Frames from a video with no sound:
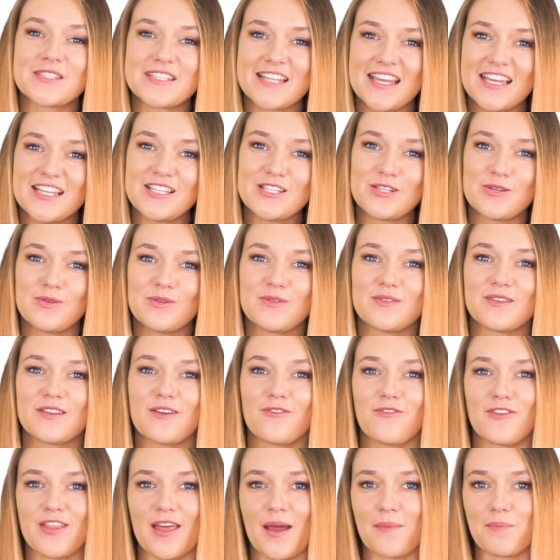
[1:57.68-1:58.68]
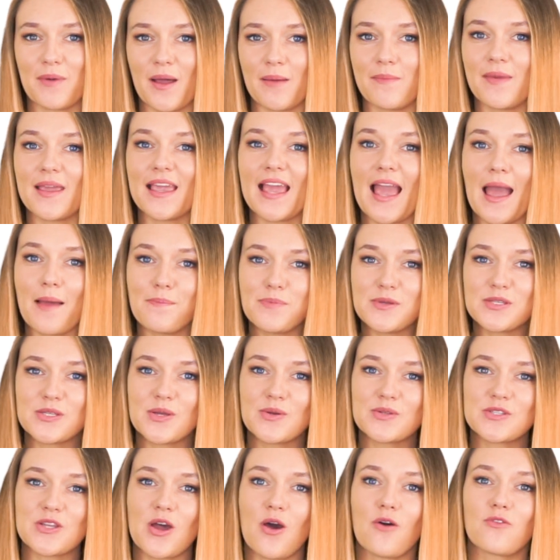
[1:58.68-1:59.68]
stay tuned for the upcoming
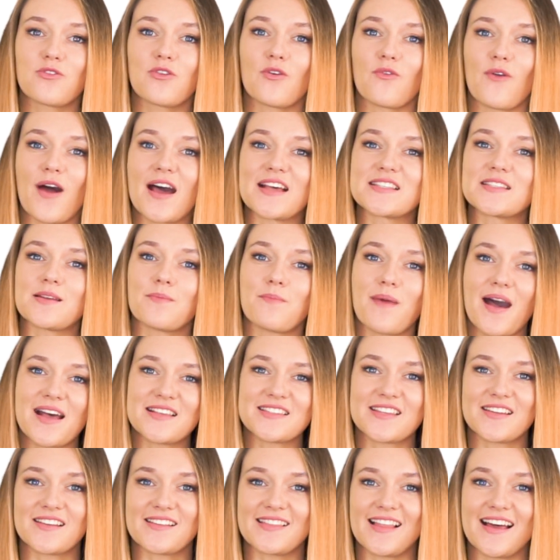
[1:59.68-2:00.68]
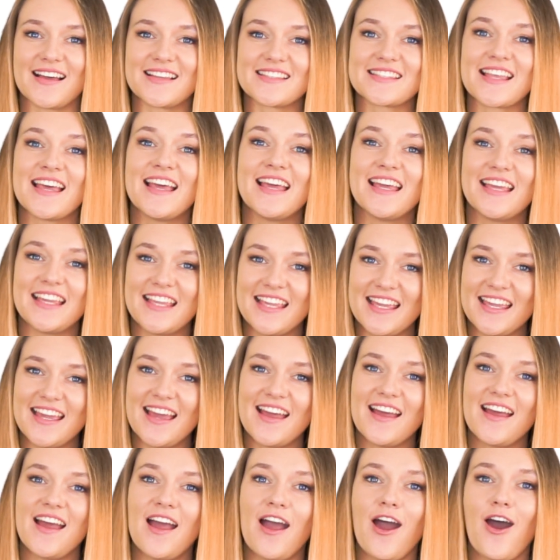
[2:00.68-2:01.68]
episodes of the Rasa Masterclass
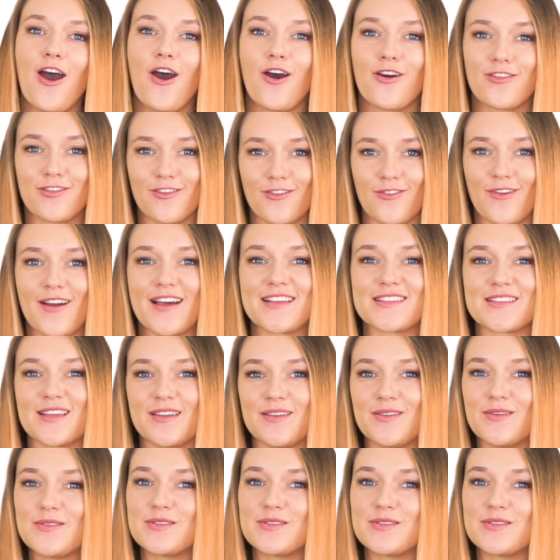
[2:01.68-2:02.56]
here on the Rasa